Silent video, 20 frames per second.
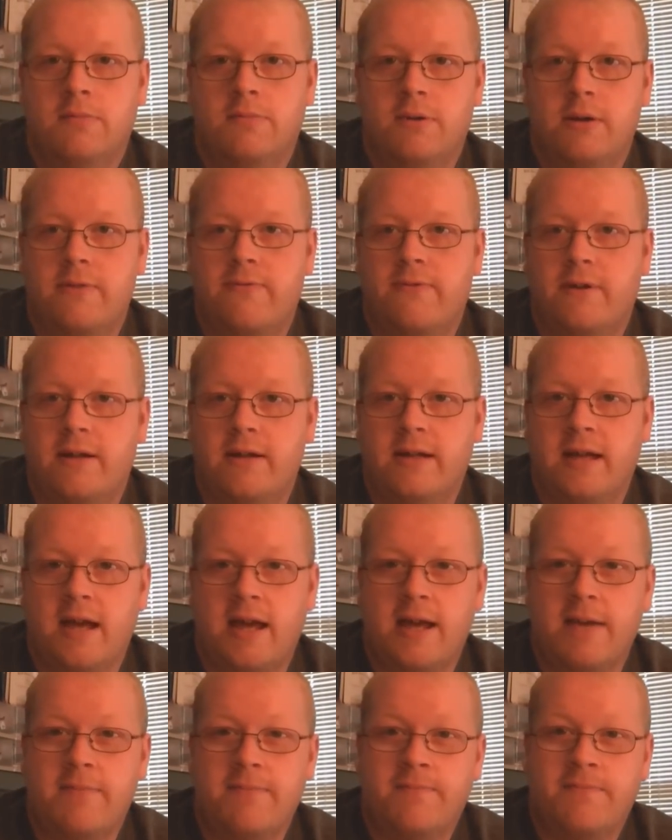Pretty fun
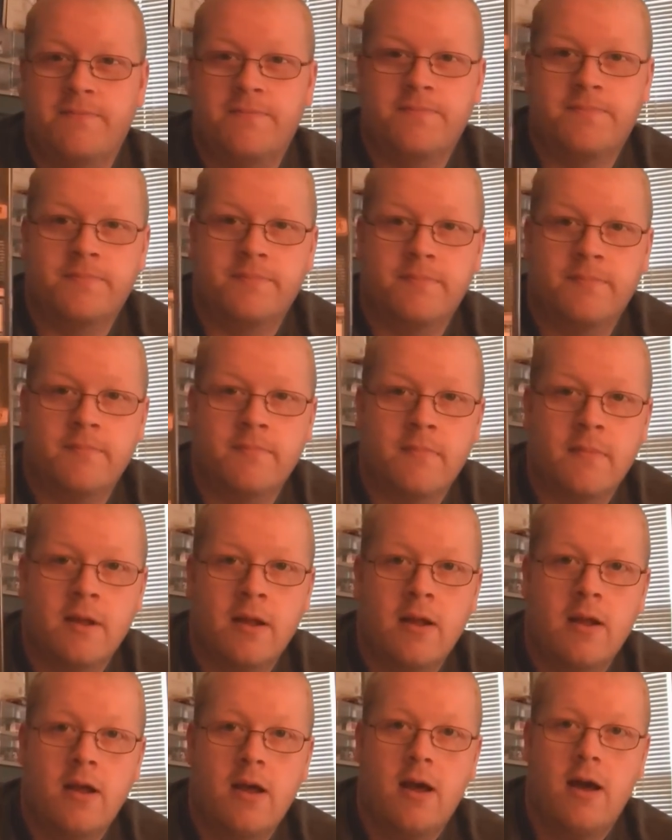game.
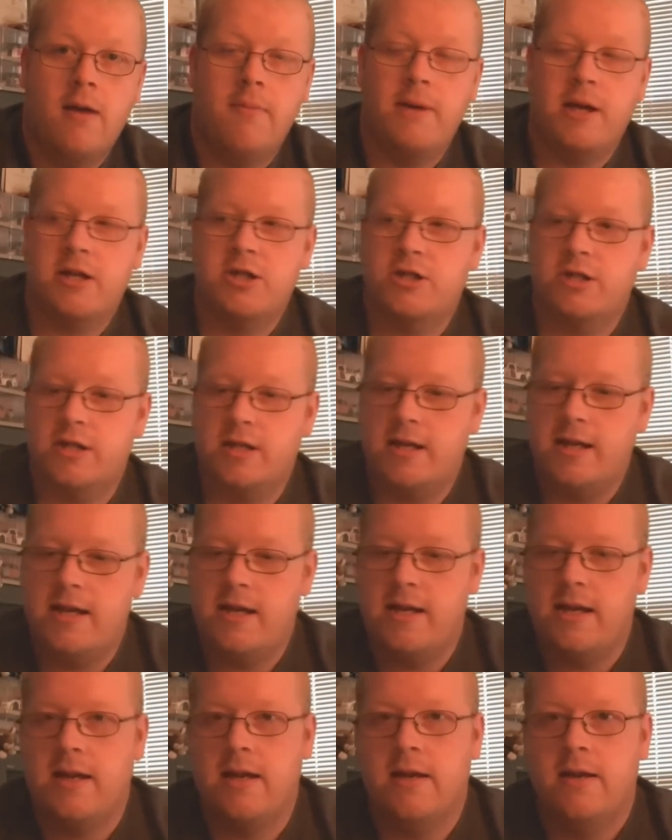I'm
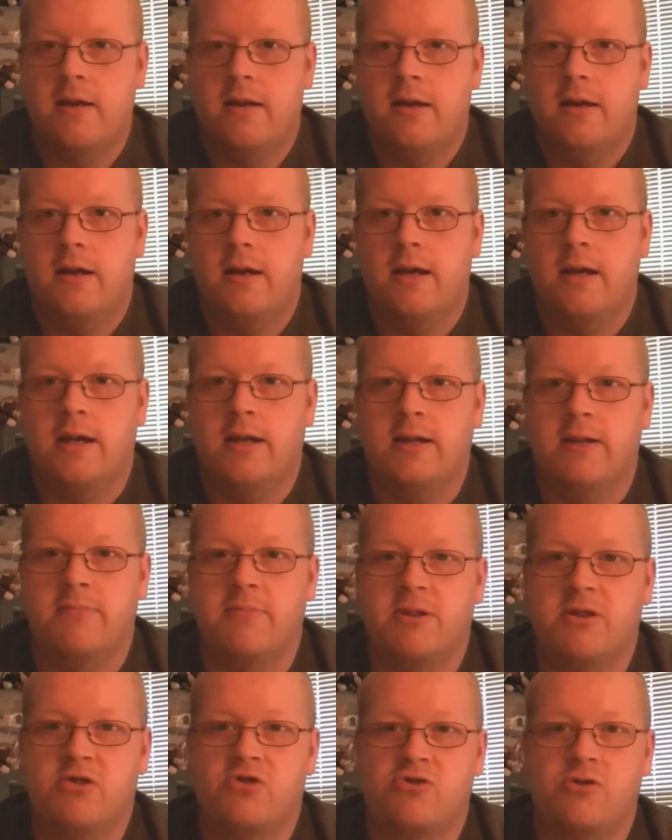actually in
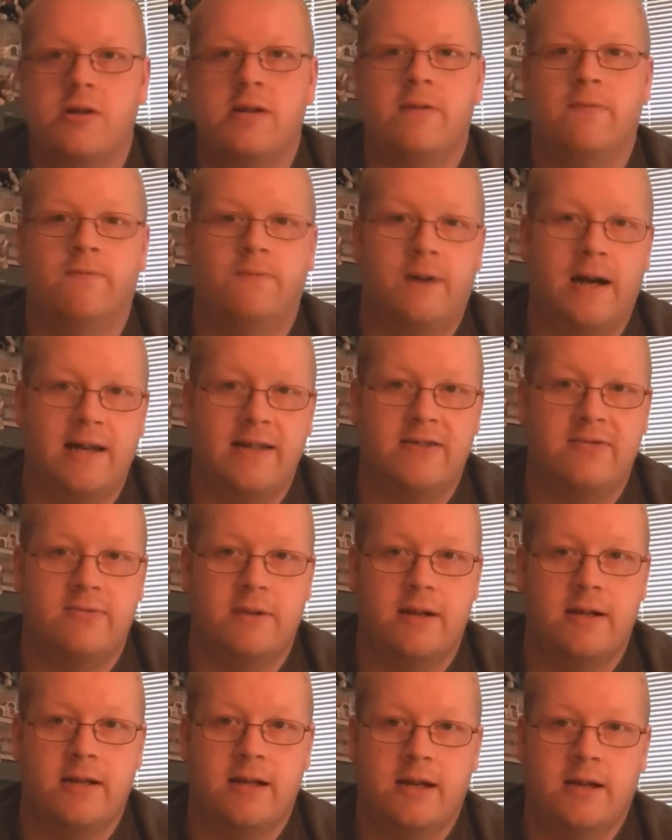Administrative Vice
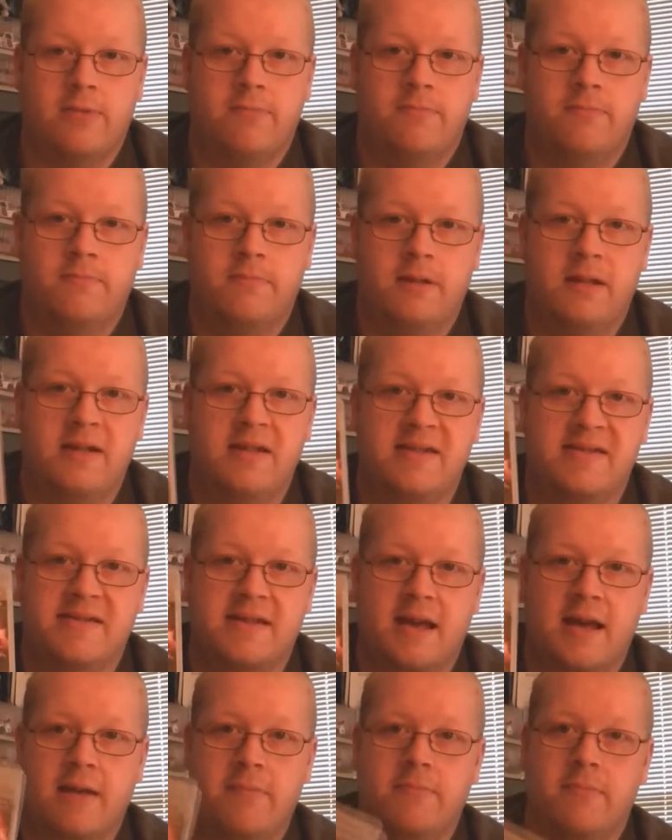right now in this
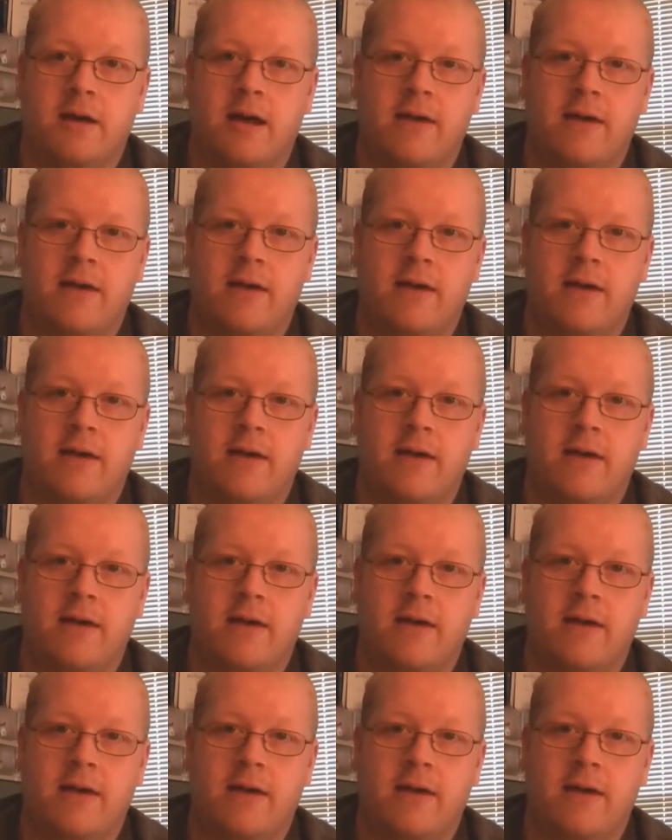game.